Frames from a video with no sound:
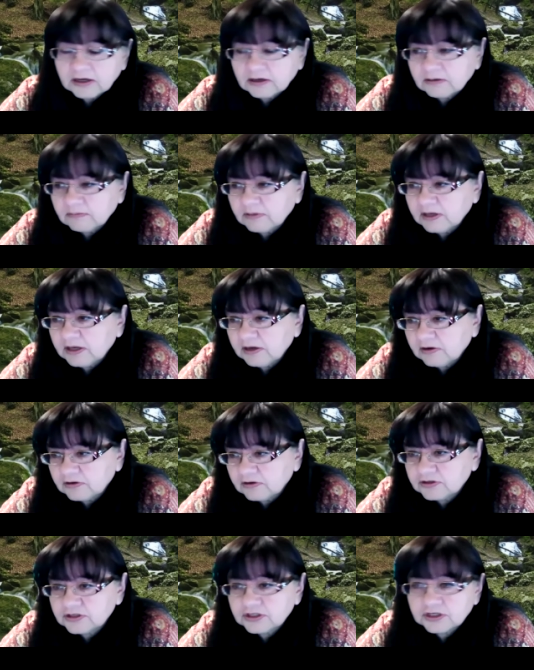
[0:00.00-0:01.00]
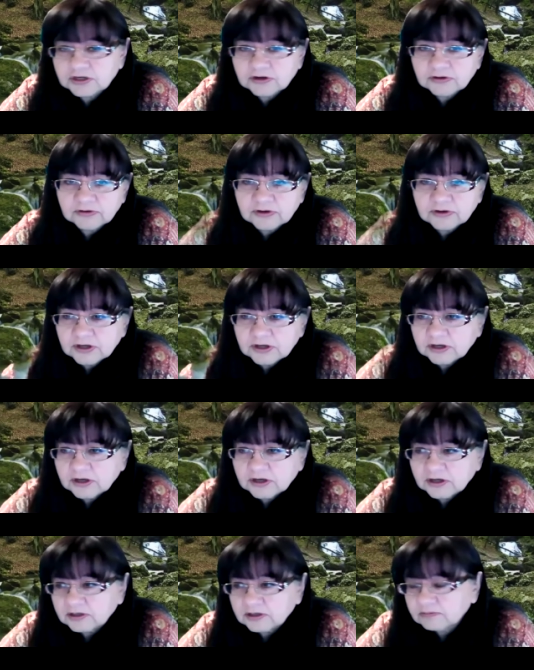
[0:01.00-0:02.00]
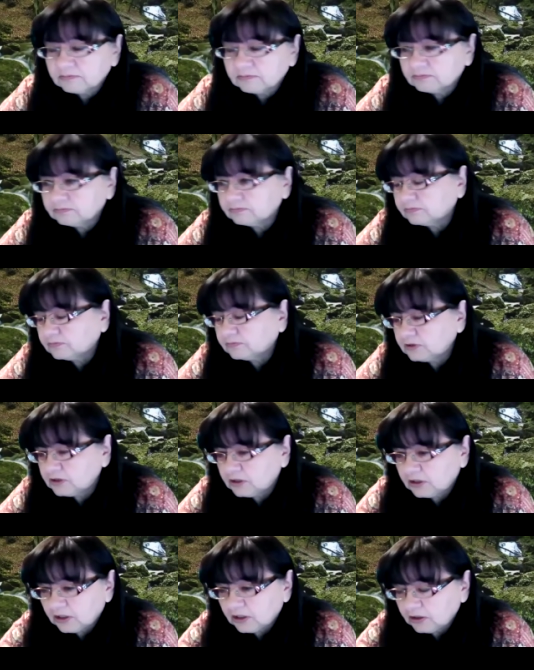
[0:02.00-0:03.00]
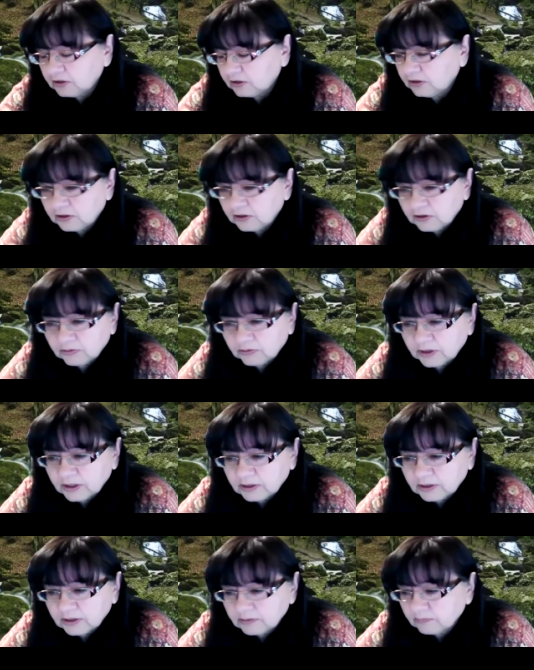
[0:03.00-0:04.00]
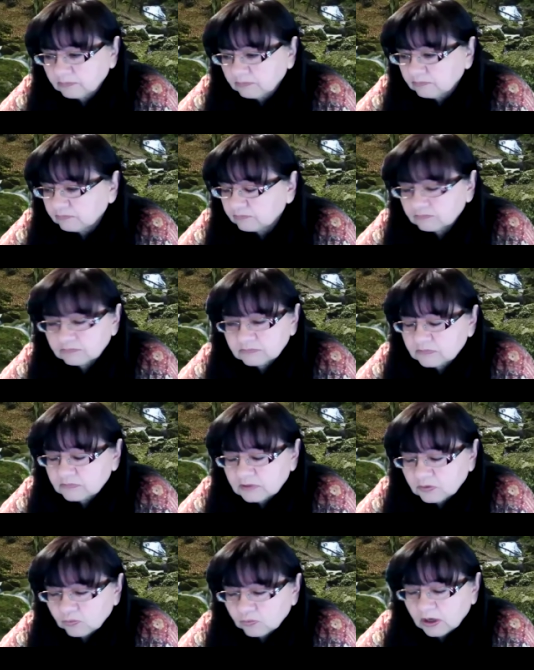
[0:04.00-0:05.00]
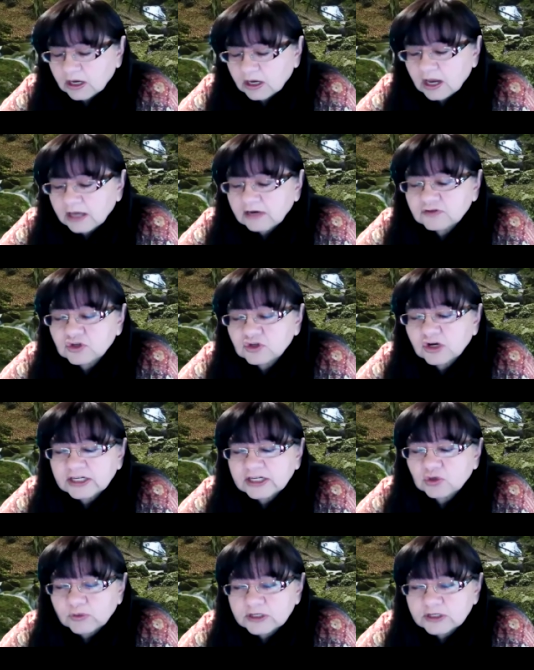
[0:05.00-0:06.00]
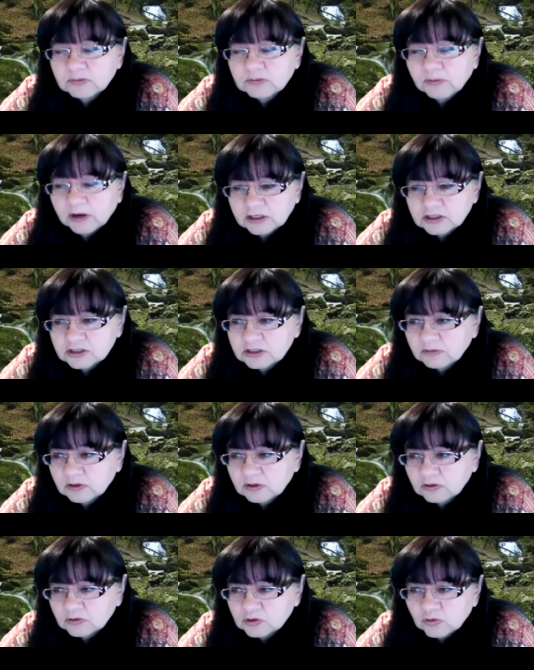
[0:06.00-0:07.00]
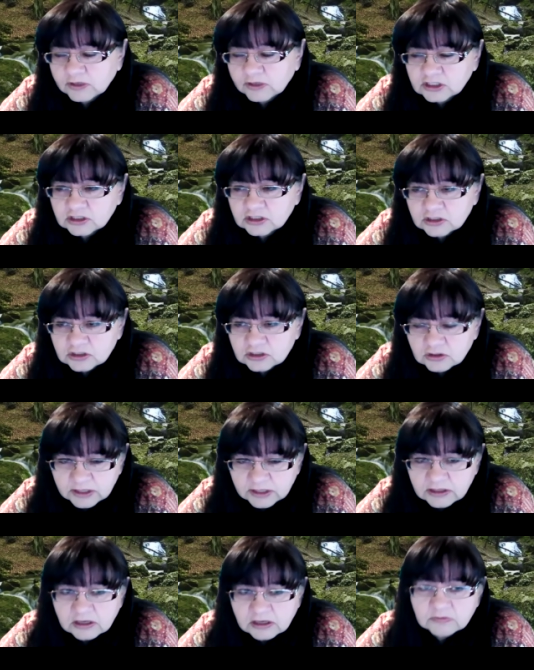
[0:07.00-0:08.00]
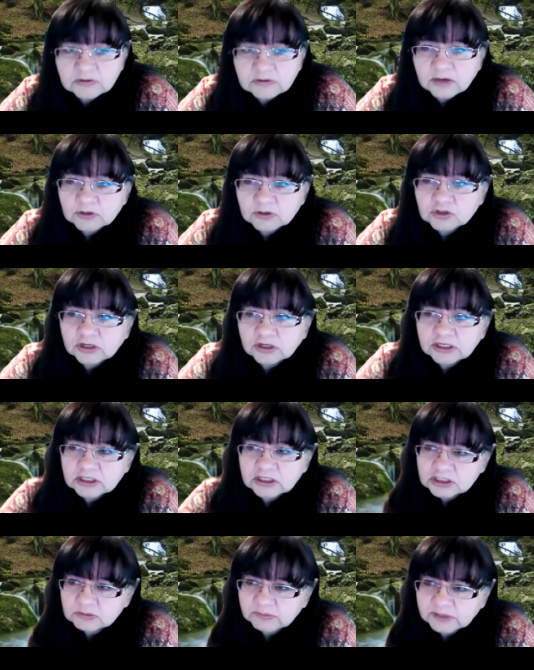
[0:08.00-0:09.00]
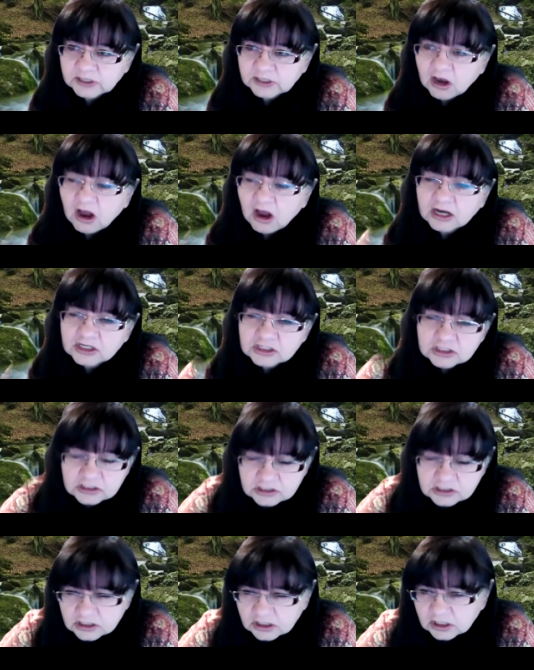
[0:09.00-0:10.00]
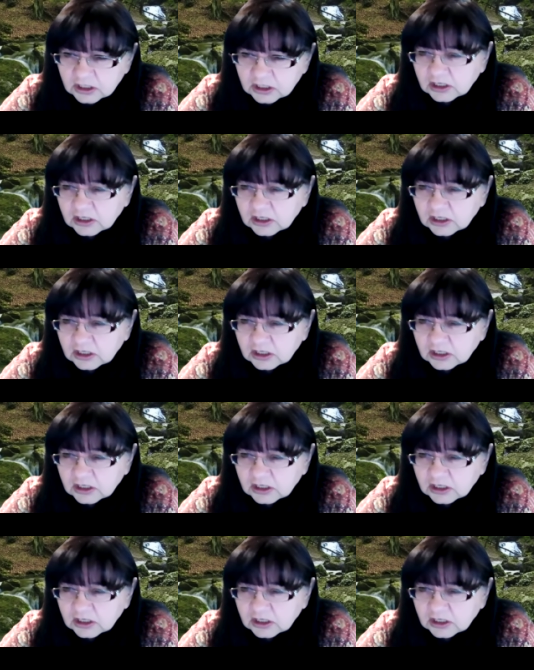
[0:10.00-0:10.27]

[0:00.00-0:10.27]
Here's, you, you know, kind of trying to respond to some of those questions. So I think they were trying to just be cautious